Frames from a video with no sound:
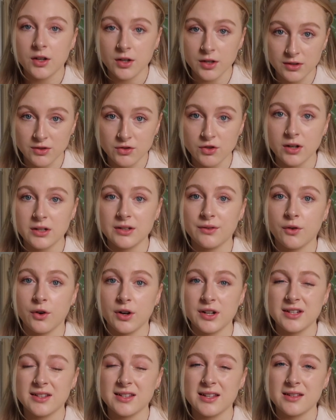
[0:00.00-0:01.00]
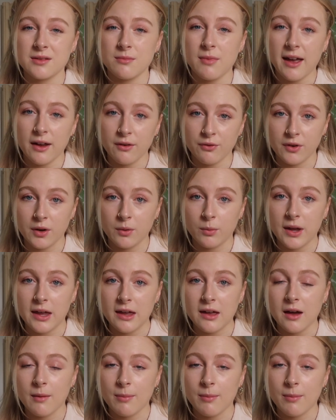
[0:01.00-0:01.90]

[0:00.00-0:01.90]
constructive criticism every week